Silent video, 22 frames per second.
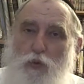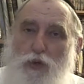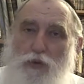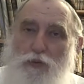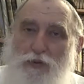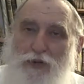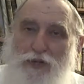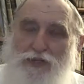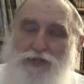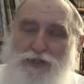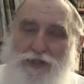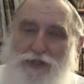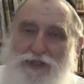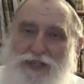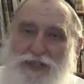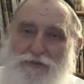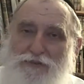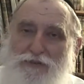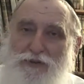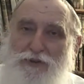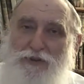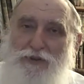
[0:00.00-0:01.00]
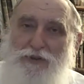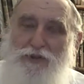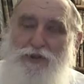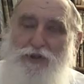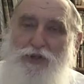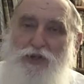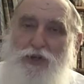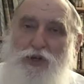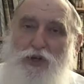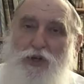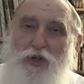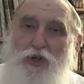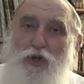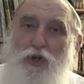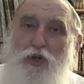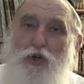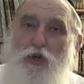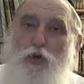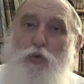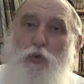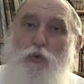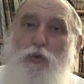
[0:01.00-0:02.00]
we reach a level
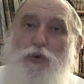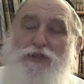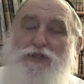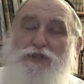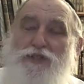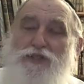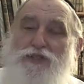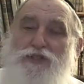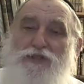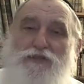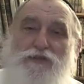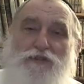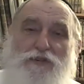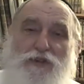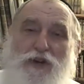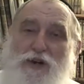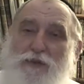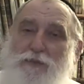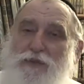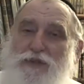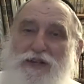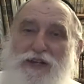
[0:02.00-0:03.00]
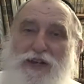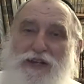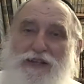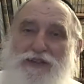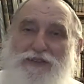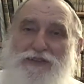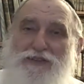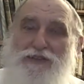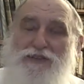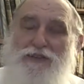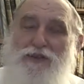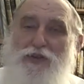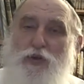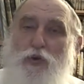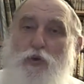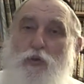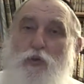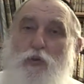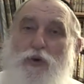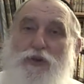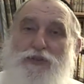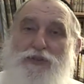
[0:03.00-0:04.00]
which is far beyond
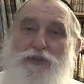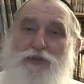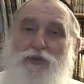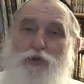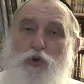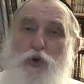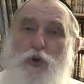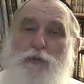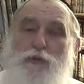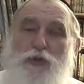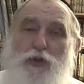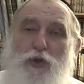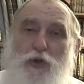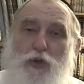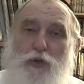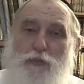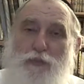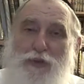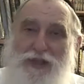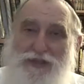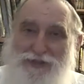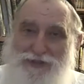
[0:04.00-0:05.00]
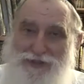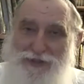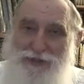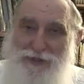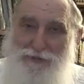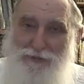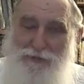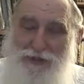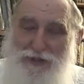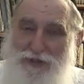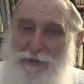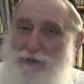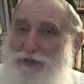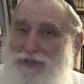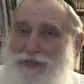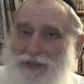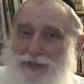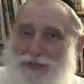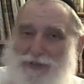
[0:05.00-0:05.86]
what the normal whole matzah could be. Let me